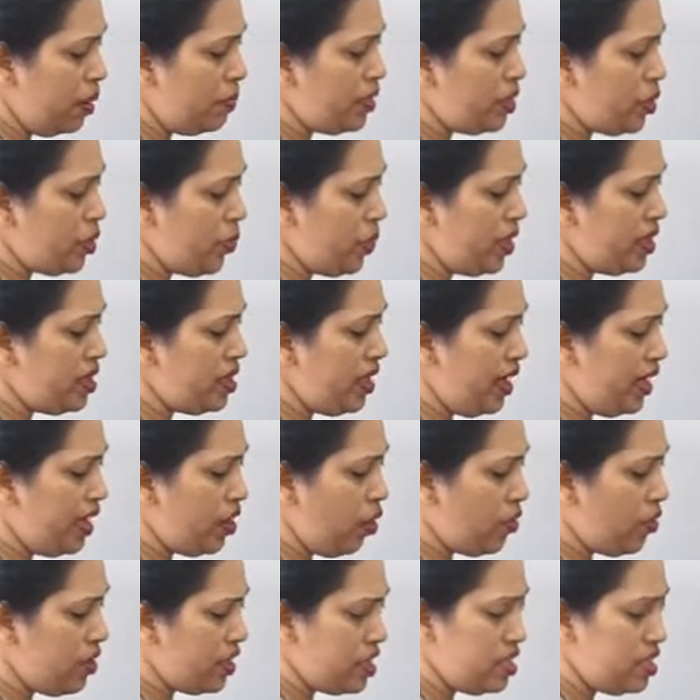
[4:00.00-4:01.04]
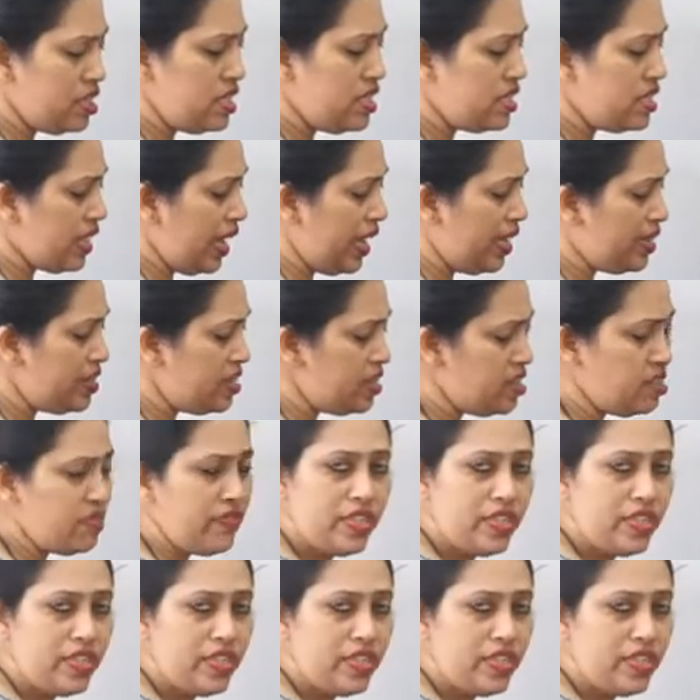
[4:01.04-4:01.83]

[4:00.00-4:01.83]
they are between the auricles and the